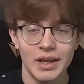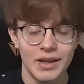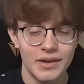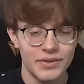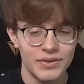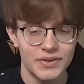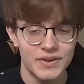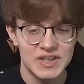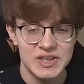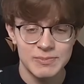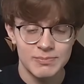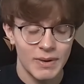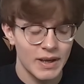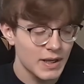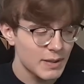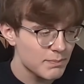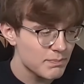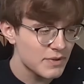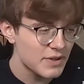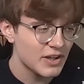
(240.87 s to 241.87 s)
this
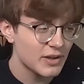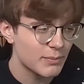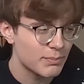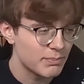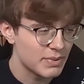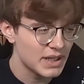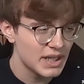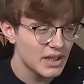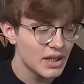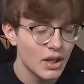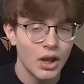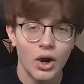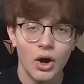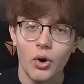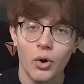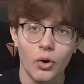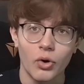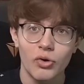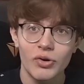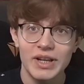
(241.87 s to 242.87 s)
might be a B
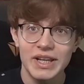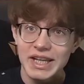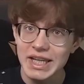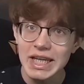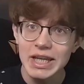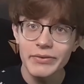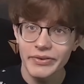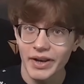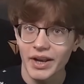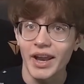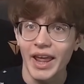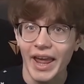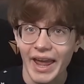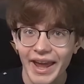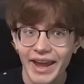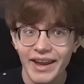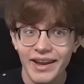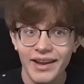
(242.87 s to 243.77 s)
or even an A,